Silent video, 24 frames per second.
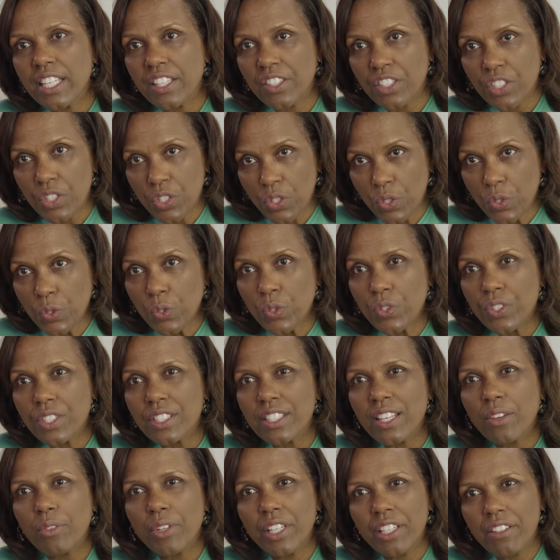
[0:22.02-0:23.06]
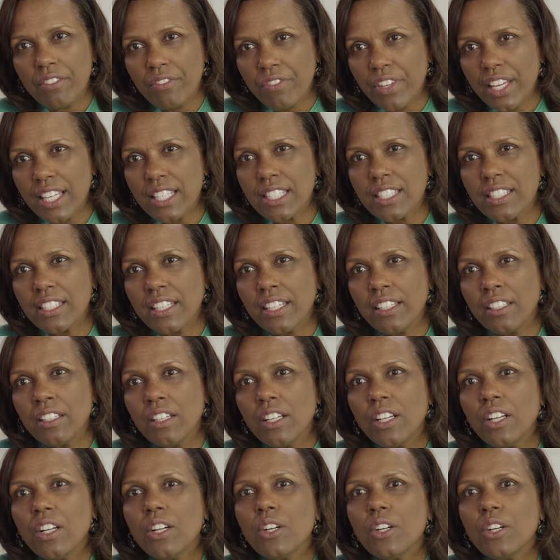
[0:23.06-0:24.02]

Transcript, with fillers: in the schools that we invest in,